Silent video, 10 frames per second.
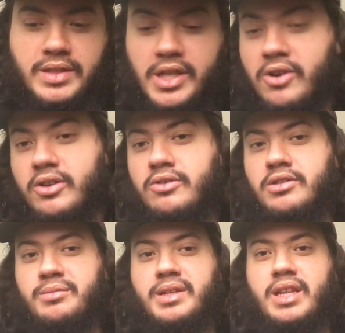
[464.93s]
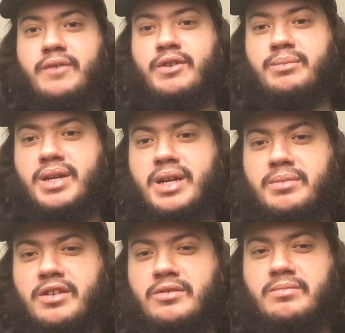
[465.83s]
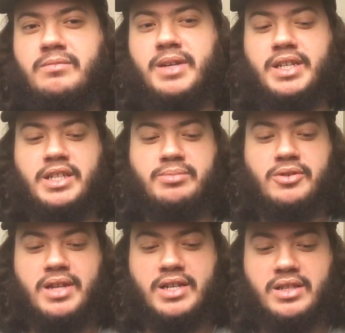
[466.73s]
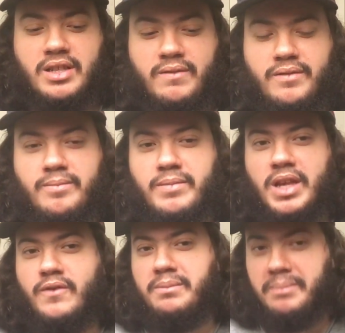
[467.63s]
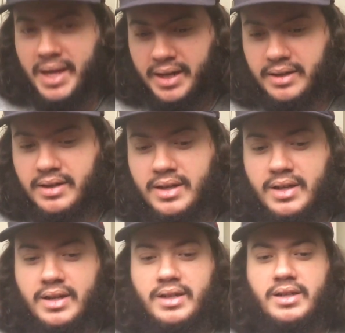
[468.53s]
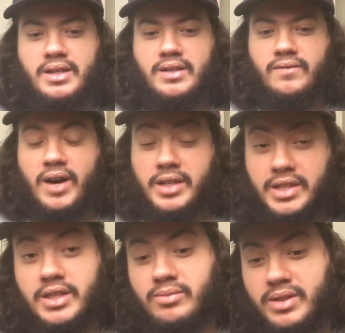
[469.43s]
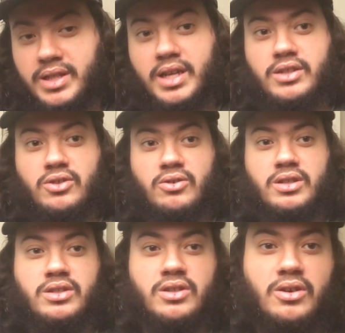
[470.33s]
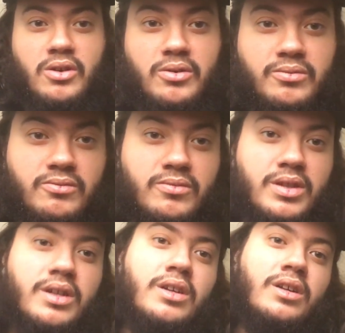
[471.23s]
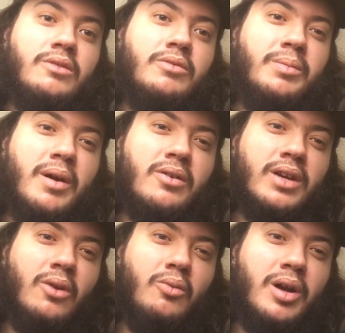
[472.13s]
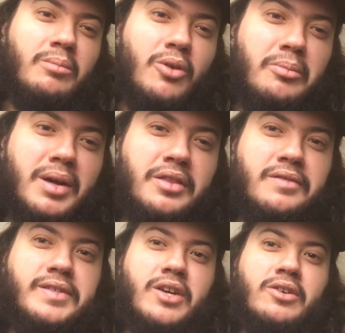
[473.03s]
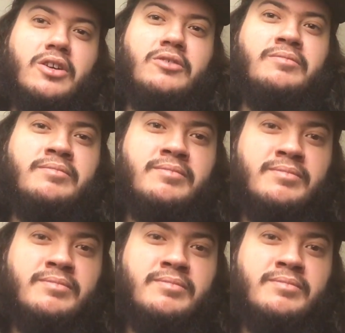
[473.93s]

Jericho's to be leaving, but he's supposed to actually leave in May. Fozzy is once again touring, so we're probably gonna get 1 more month of Jericho.